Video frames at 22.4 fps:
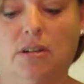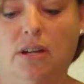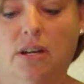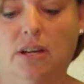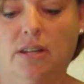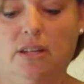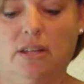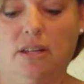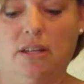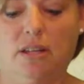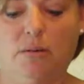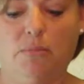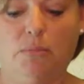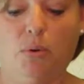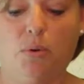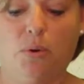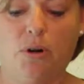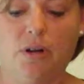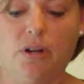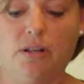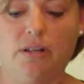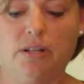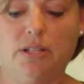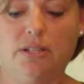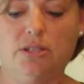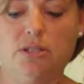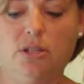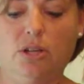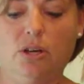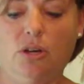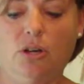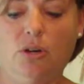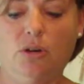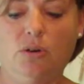And then importantly
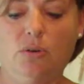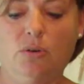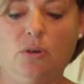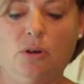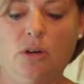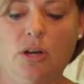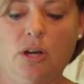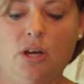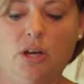too,